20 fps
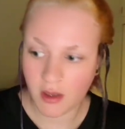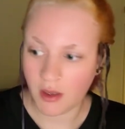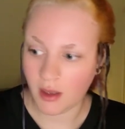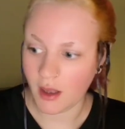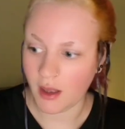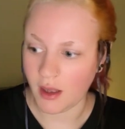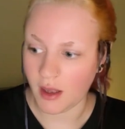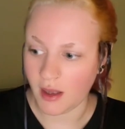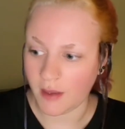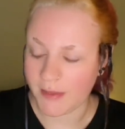
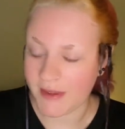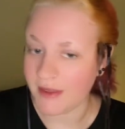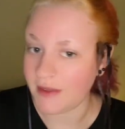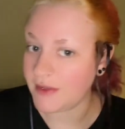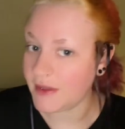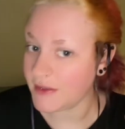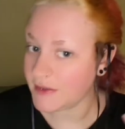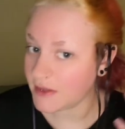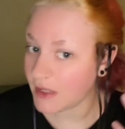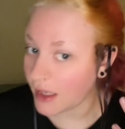And then
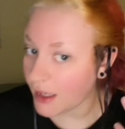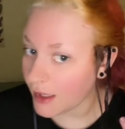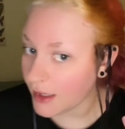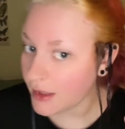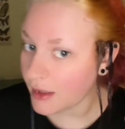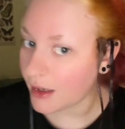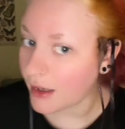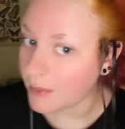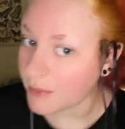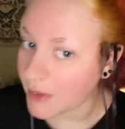this
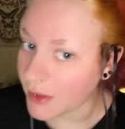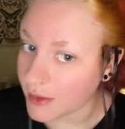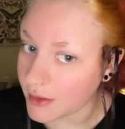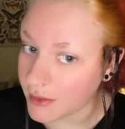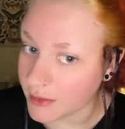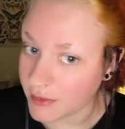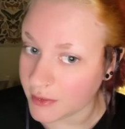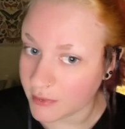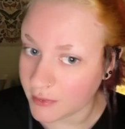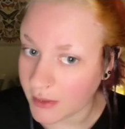side
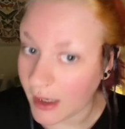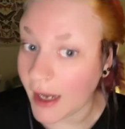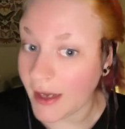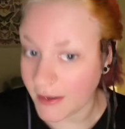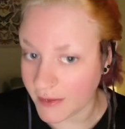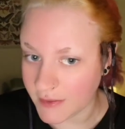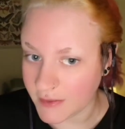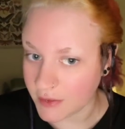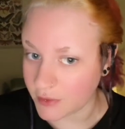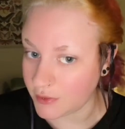I
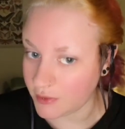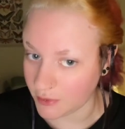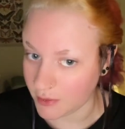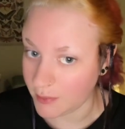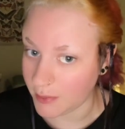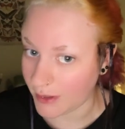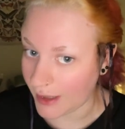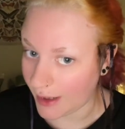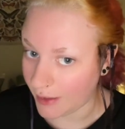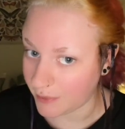can still do the
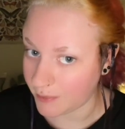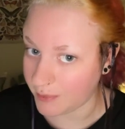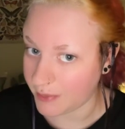brown,